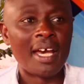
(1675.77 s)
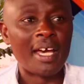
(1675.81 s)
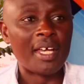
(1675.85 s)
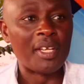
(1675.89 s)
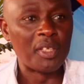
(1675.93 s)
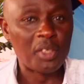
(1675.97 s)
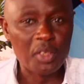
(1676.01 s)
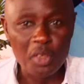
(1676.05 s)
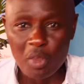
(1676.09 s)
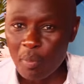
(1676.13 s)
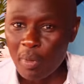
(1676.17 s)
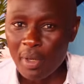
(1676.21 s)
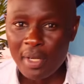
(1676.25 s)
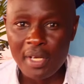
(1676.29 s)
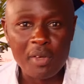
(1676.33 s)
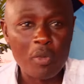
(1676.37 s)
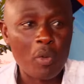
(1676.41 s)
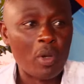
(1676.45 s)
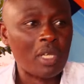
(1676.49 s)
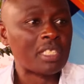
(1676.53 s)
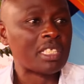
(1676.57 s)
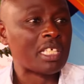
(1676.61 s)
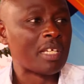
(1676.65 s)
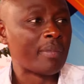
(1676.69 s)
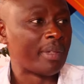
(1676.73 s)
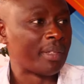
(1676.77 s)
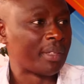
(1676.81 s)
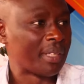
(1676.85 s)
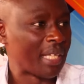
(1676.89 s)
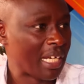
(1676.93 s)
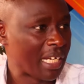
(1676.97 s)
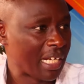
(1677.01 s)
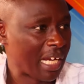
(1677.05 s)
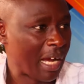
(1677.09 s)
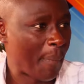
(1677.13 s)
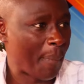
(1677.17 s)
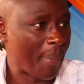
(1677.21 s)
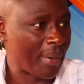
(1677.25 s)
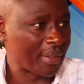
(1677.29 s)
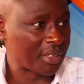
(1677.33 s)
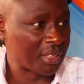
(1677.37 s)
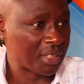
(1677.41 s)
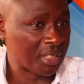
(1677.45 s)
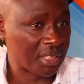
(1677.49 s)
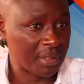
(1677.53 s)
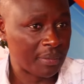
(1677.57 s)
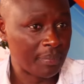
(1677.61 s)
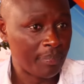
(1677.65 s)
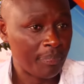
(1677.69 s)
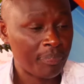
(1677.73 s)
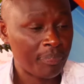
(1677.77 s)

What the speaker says: And nobody was given that capacity.